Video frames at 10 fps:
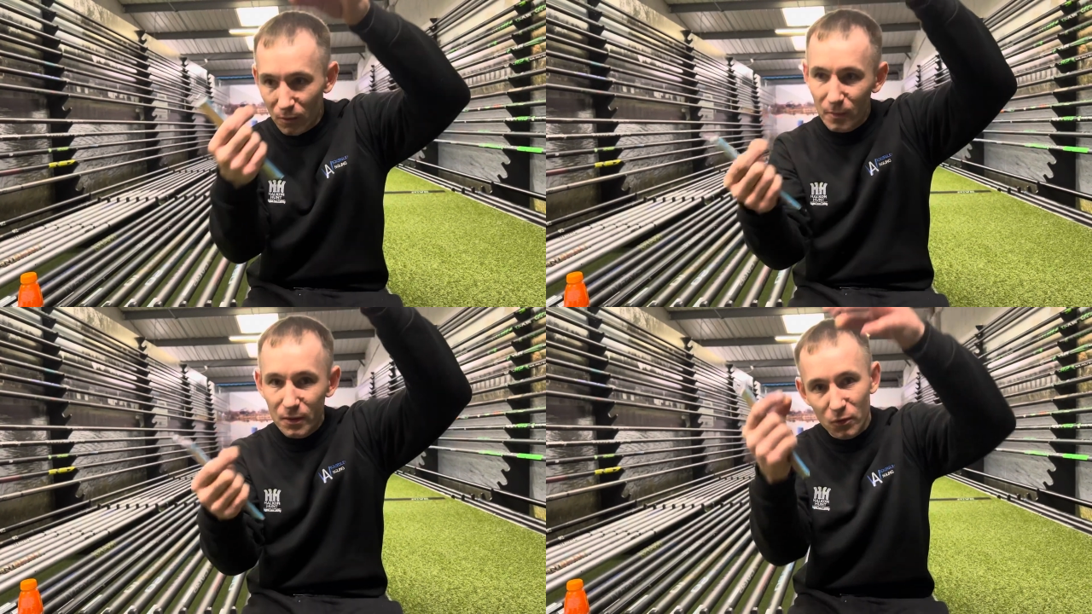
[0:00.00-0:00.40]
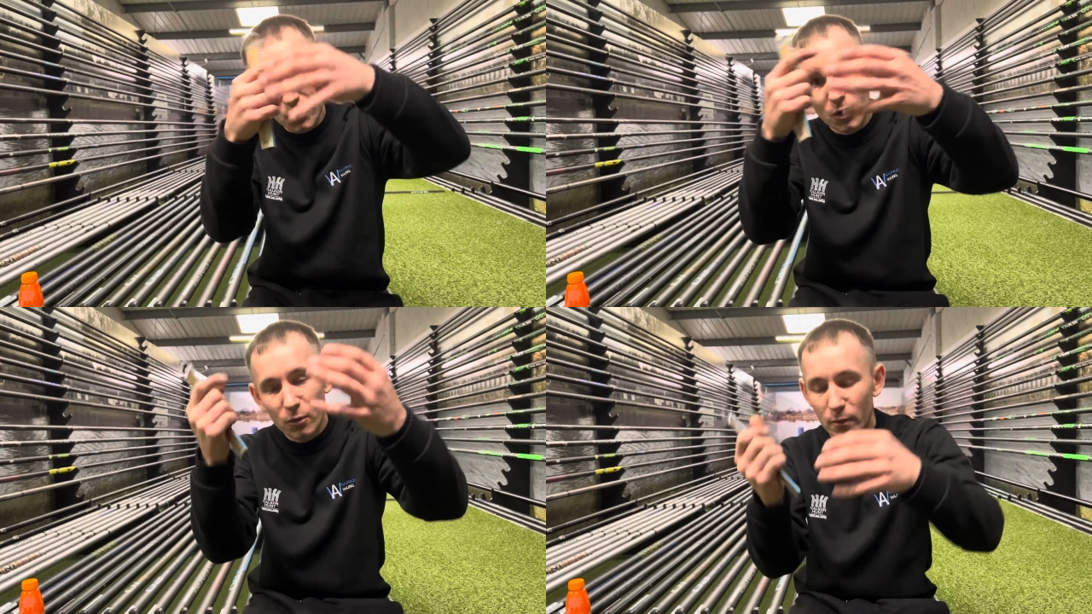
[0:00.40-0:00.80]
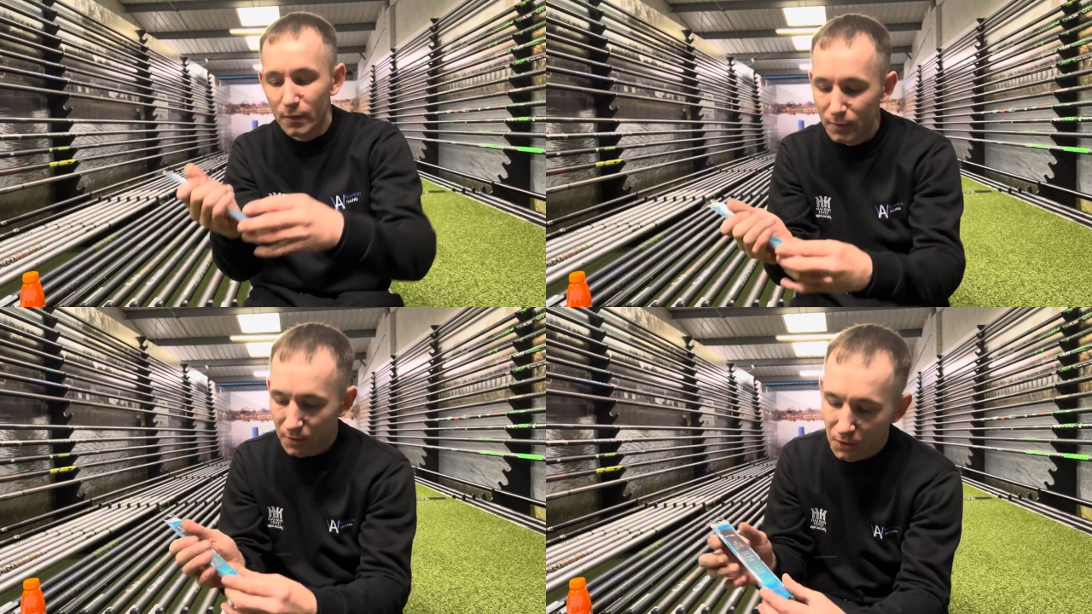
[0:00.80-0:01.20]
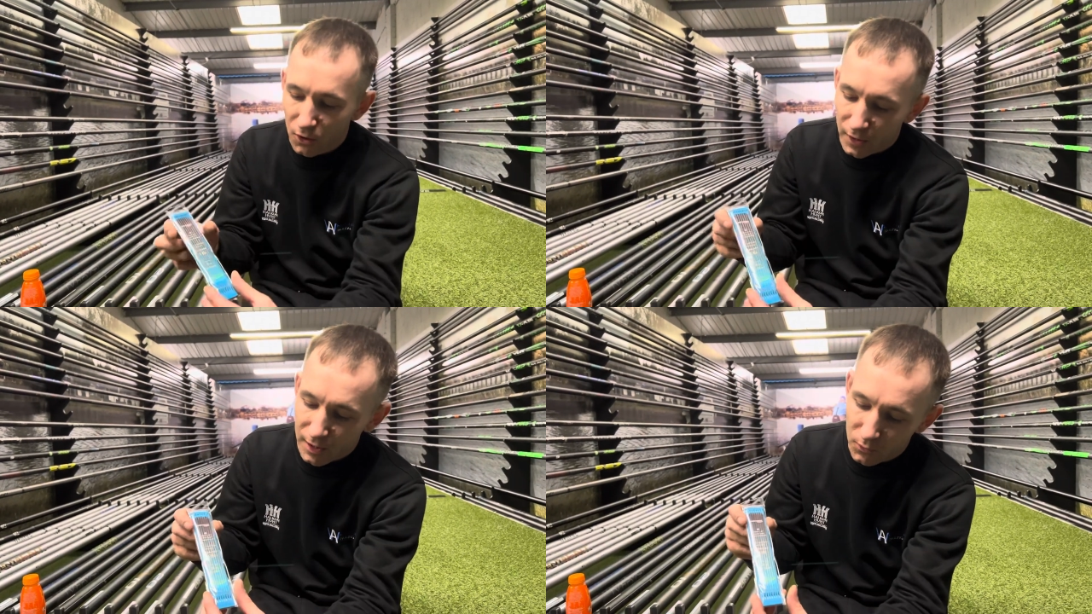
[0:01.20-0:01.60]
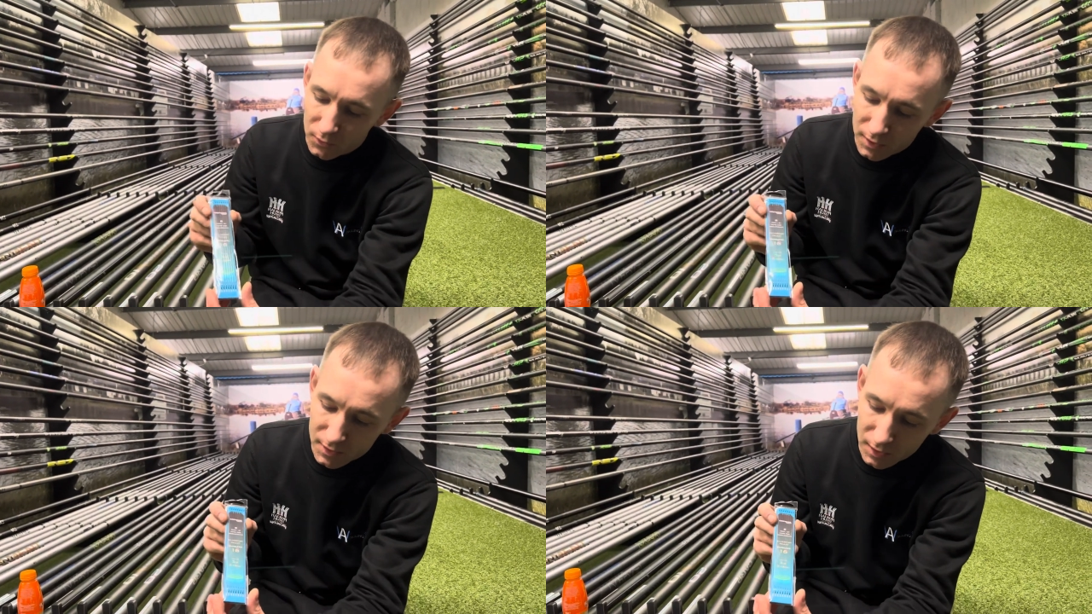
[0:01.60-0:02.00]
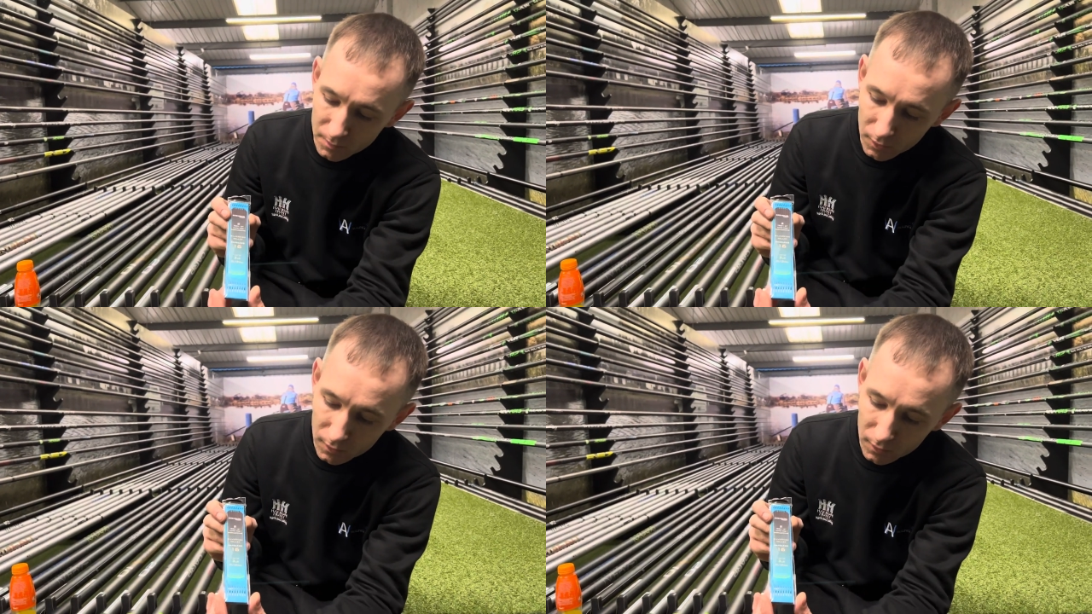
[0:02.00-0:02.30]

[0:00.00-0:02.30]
them in, there was all, you don't get it with these anymore.